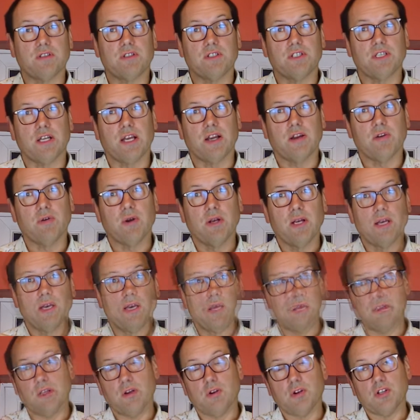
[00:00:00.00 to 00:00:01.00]
So
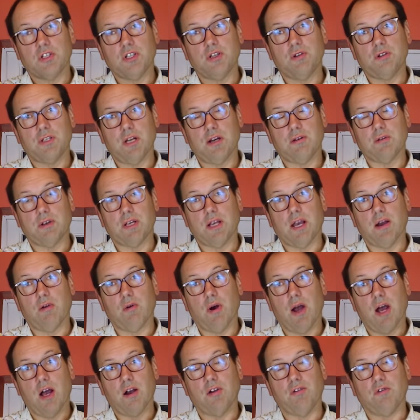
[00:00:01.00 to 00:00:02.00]
as long as you don't
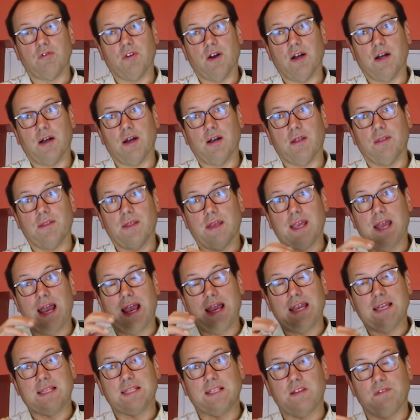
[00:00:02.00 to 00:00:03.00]
go over the
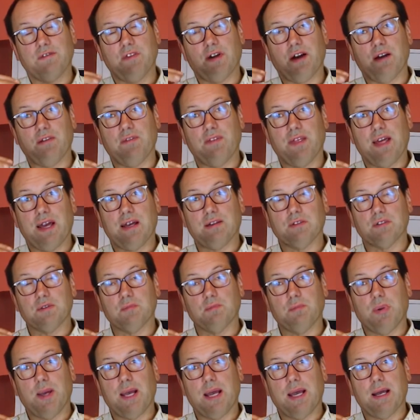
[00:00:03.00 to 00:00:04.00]

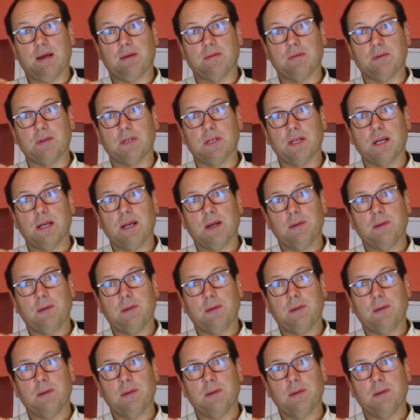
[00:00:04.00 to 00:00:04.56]
£85,000